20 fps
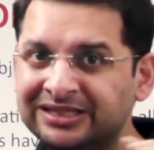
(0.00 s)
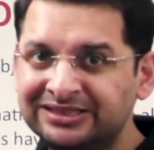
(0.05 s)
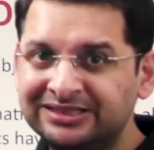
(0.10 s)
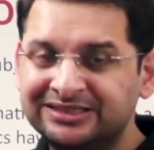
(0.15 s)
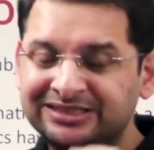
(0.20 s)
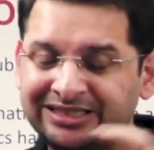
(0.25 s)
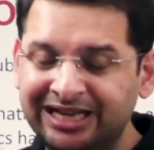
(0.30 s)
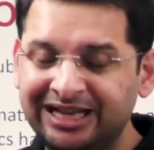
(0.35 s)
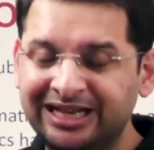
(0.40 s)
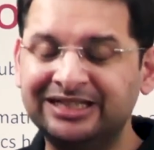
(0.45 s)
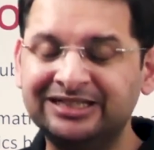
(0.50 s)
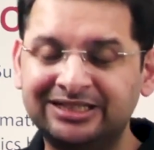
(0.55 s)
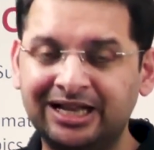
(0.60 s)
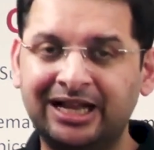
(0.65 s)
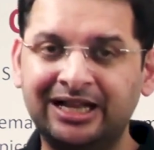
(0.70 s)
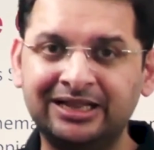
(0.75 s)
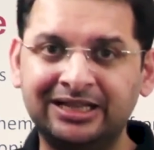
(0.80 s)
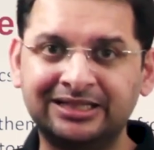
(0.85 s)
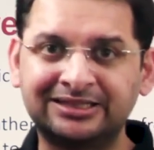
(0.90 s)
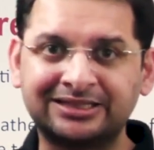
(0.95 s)
this
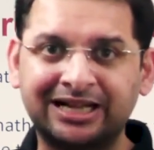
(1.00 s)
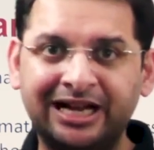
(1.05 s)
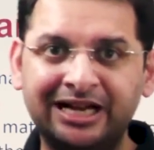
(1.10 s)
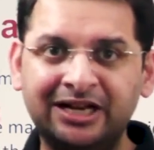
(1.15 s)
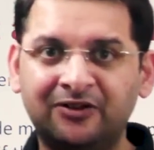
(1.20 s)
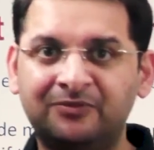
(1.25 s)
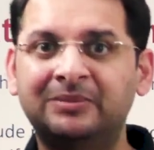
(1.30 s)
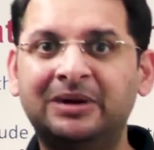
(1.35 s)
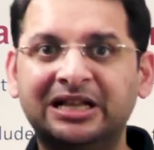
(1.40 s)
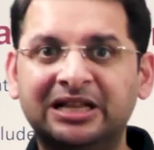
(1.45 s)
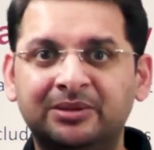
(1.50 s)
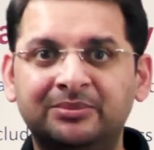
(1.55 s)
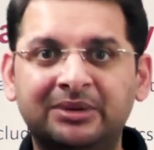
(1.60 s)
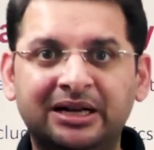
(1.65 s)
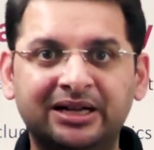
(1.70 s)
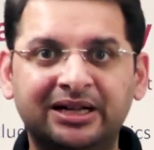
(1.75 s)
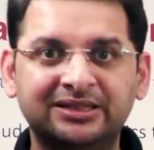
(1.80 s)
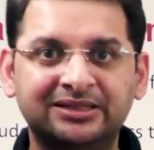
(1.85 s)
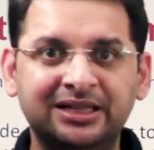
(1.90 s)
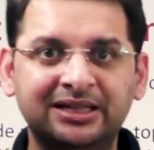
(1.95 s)
change and this kind of
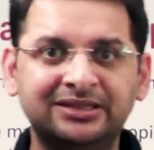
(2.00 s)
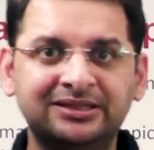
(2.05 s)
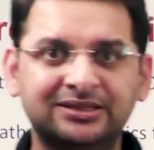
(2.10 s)
mathematics